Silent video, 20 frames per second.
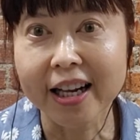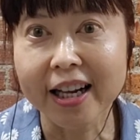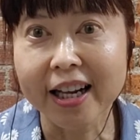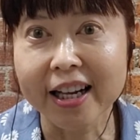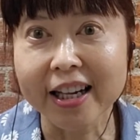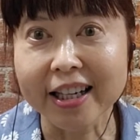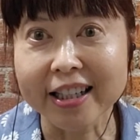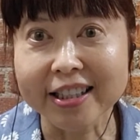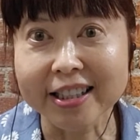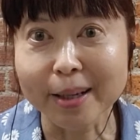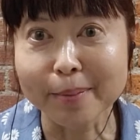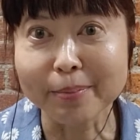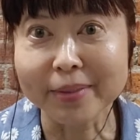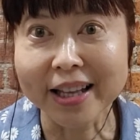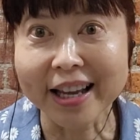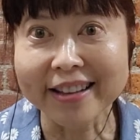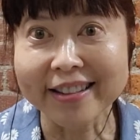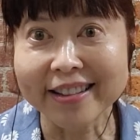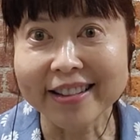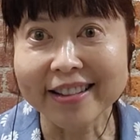Except
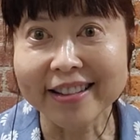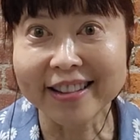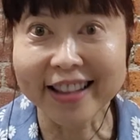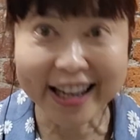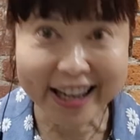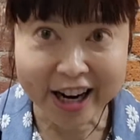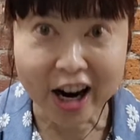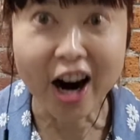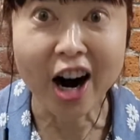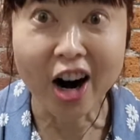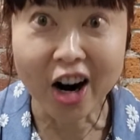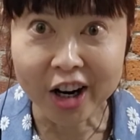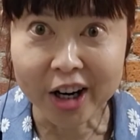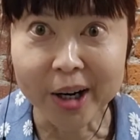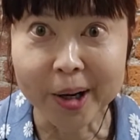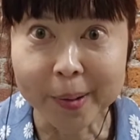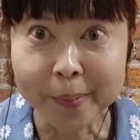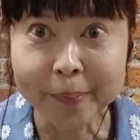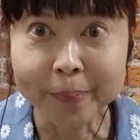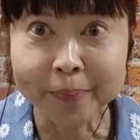that they are.
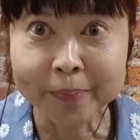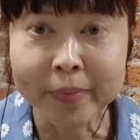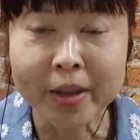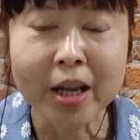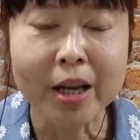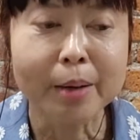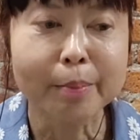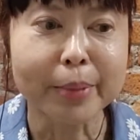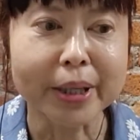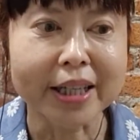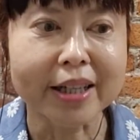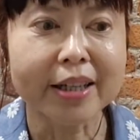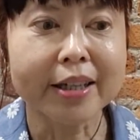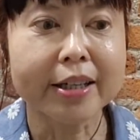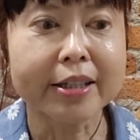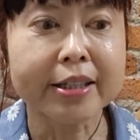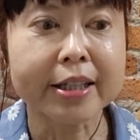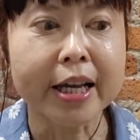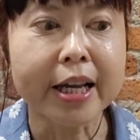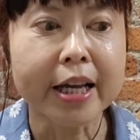
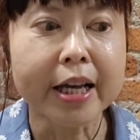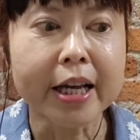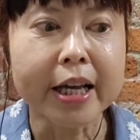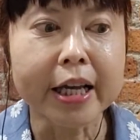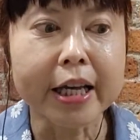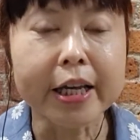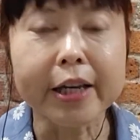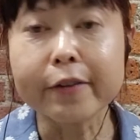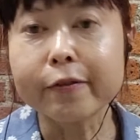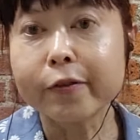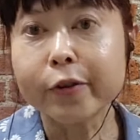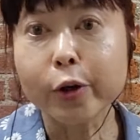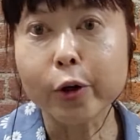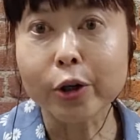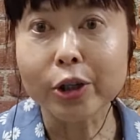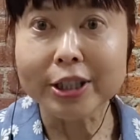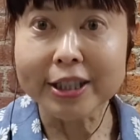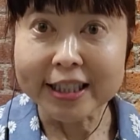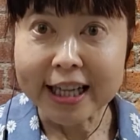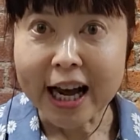Because if
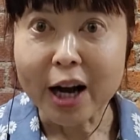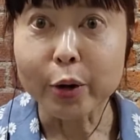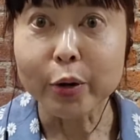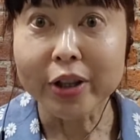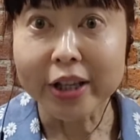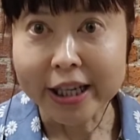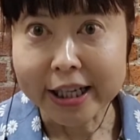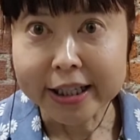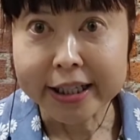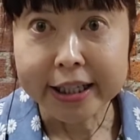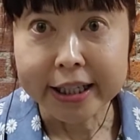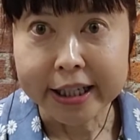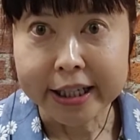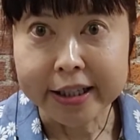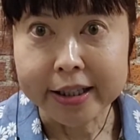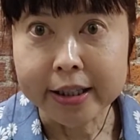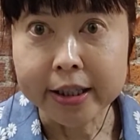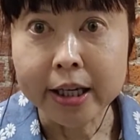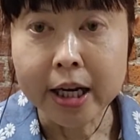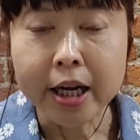you're South
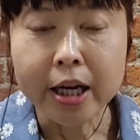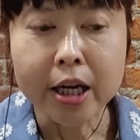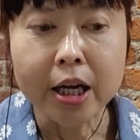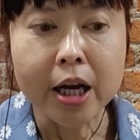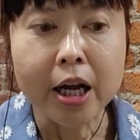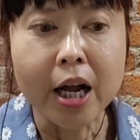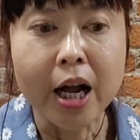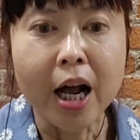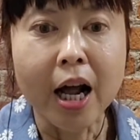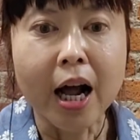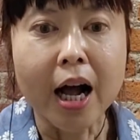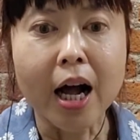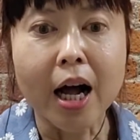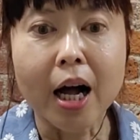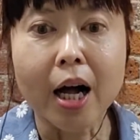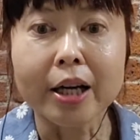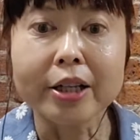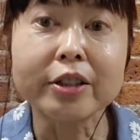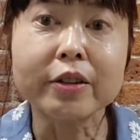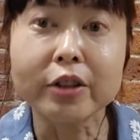Indian,
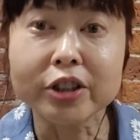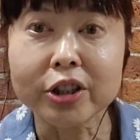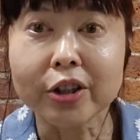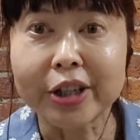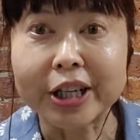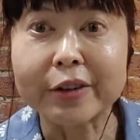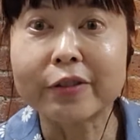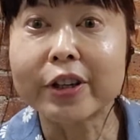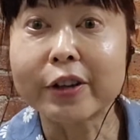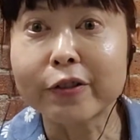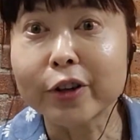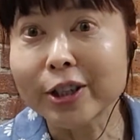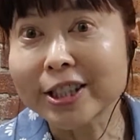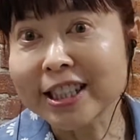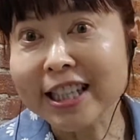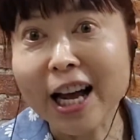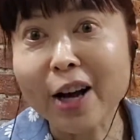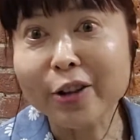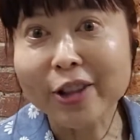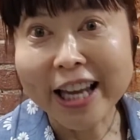if you're
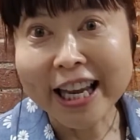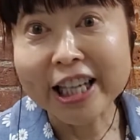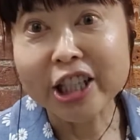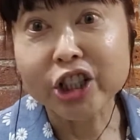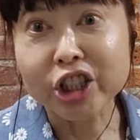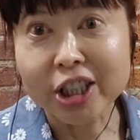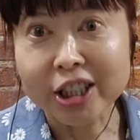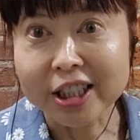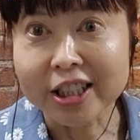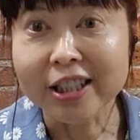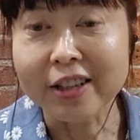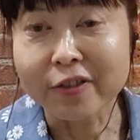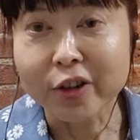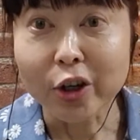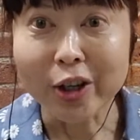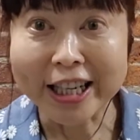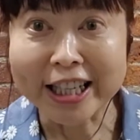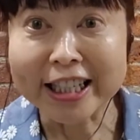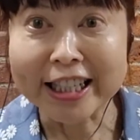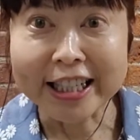South Asian, if you're
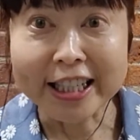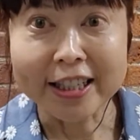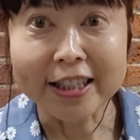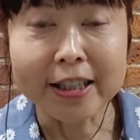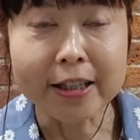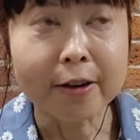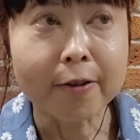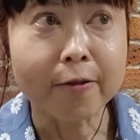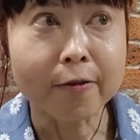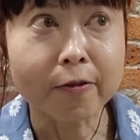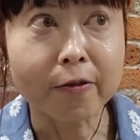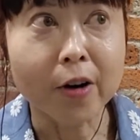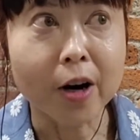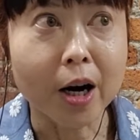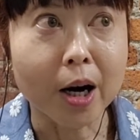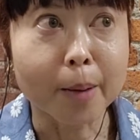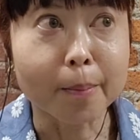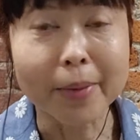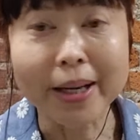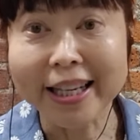Indian
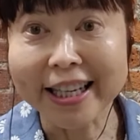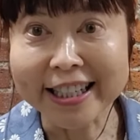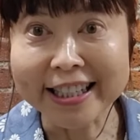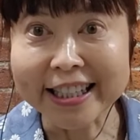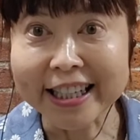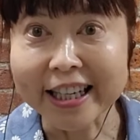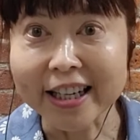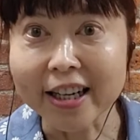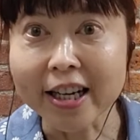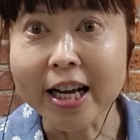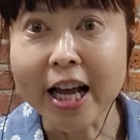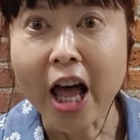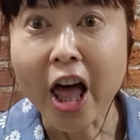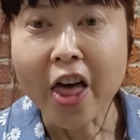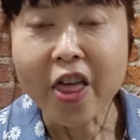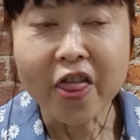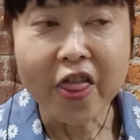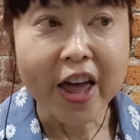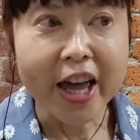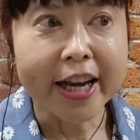from India,
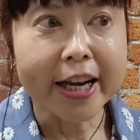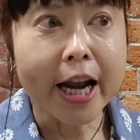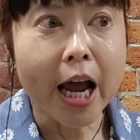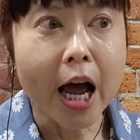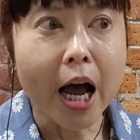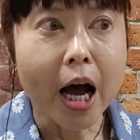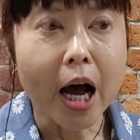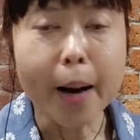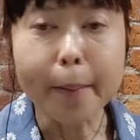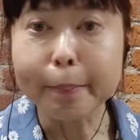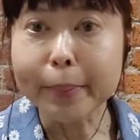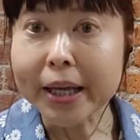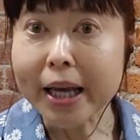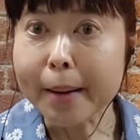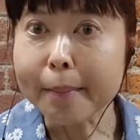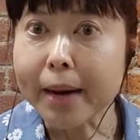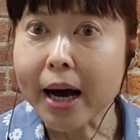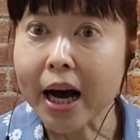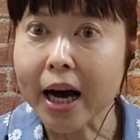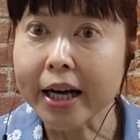then a
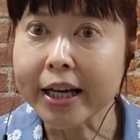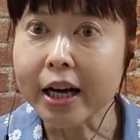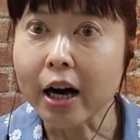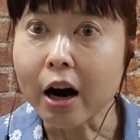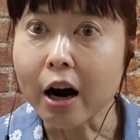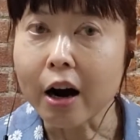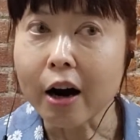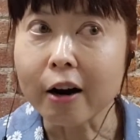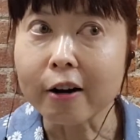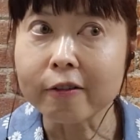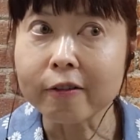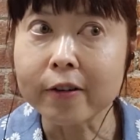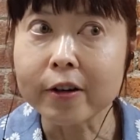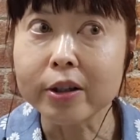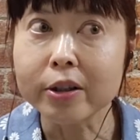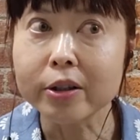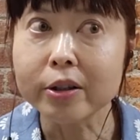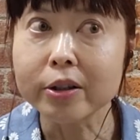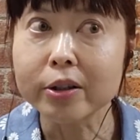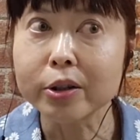BMI of
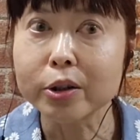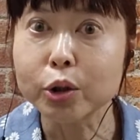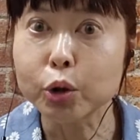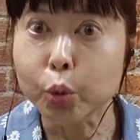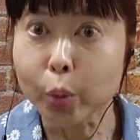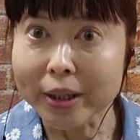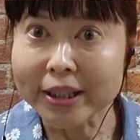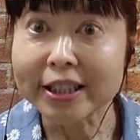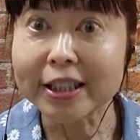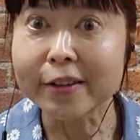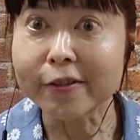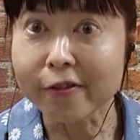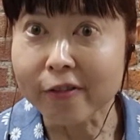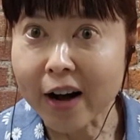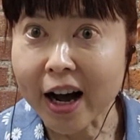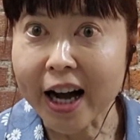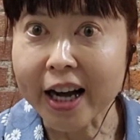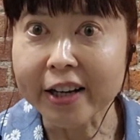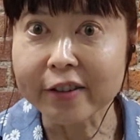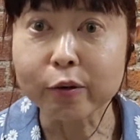
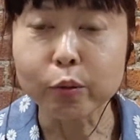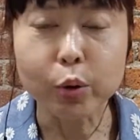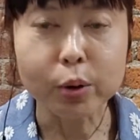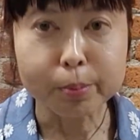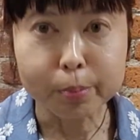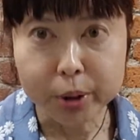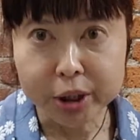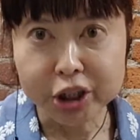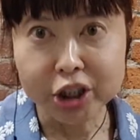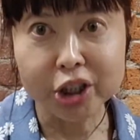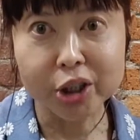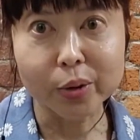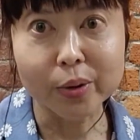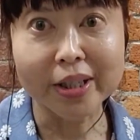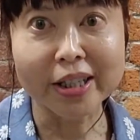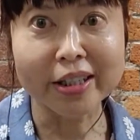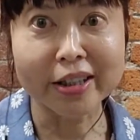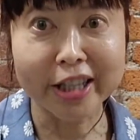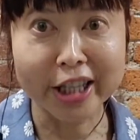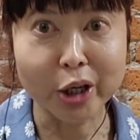25 would put you
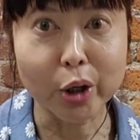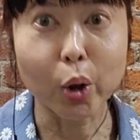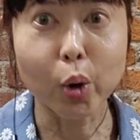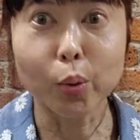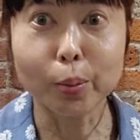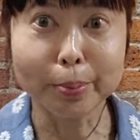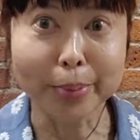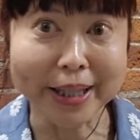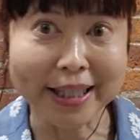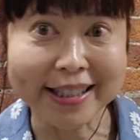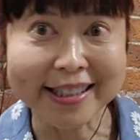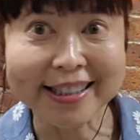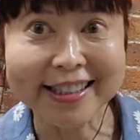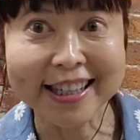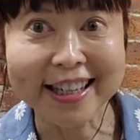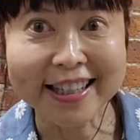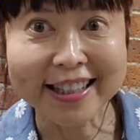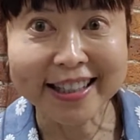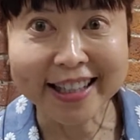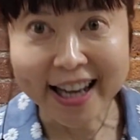in the obese
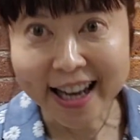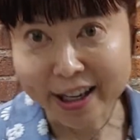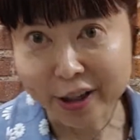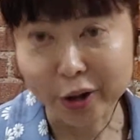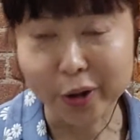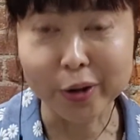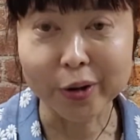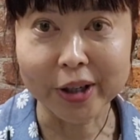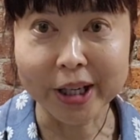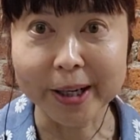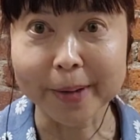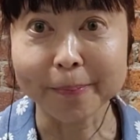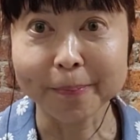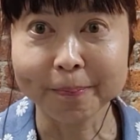category,